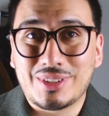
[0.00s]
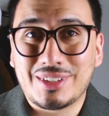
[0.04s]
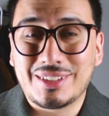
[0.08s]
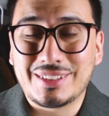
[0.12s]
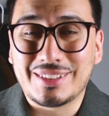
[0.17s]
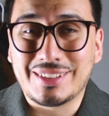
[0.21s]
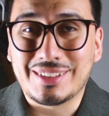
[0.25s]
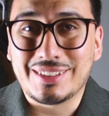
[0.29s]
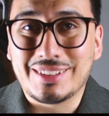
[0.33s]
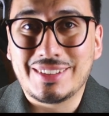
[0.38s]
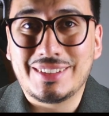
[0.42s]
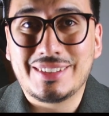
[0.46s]
one
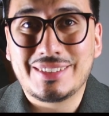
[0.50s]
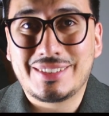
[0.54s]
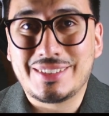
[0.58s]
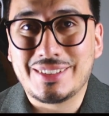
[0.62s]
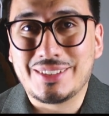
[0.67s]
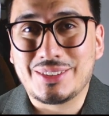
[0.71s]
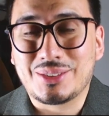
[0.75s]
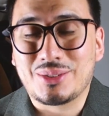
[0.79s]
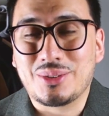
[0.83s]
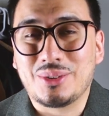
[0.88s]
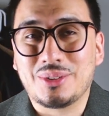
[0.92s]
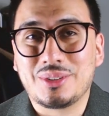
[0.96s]
on the list
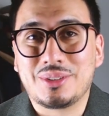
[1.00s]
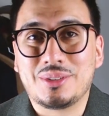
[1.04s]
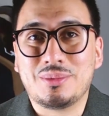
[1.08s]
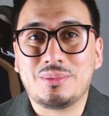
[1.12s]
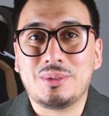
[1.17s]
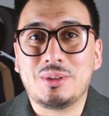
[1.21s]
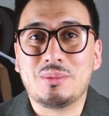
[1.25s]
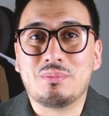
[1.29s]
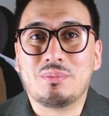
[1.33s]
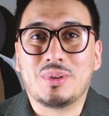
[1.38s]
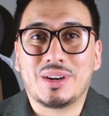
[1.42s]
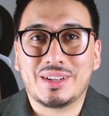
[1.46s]
is going to
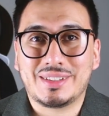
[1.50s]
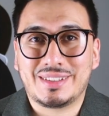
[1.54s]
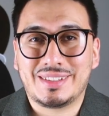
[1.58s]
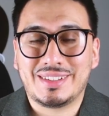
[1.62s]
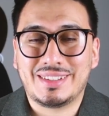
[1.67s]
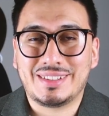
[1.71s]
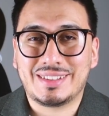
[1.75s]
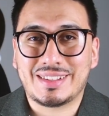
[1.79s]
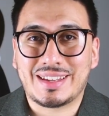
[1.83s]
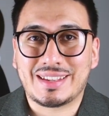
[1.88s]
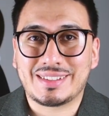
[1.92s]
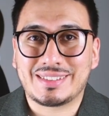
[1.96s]
be
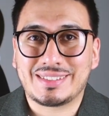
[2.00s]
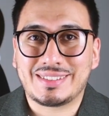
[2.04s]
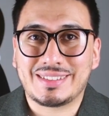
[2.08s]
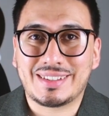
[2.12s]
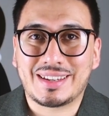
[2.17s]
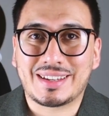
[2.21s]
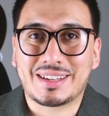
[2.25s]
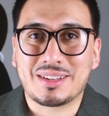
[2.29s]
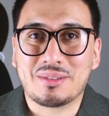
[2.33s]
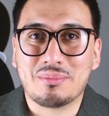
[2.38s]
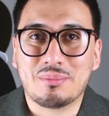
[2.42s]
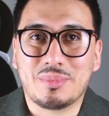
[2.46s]
buttoning that
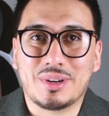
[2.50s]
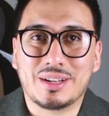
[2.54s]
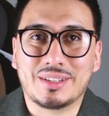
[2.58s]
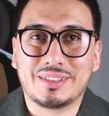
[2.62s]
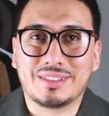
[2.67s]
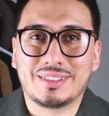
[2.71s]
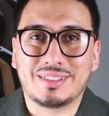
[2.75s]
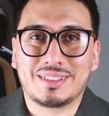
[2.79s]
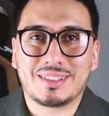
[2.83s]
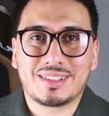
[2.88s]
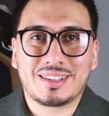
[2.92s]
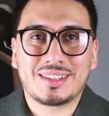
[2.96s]
second
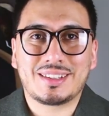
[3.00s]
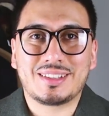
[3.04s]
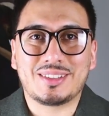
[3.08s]
button.